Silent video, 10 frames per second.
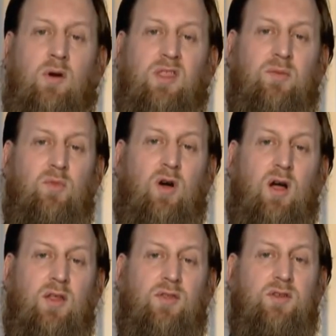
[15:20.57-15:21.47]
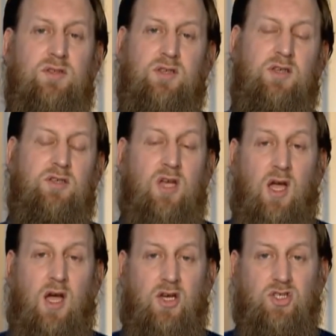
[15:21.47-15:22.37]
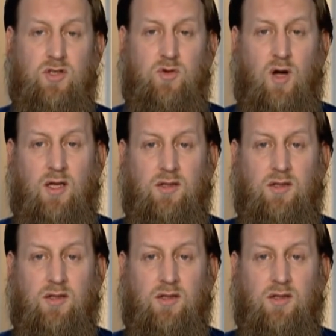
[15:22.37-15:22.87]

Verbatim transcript: When the muadhin says Ashhadu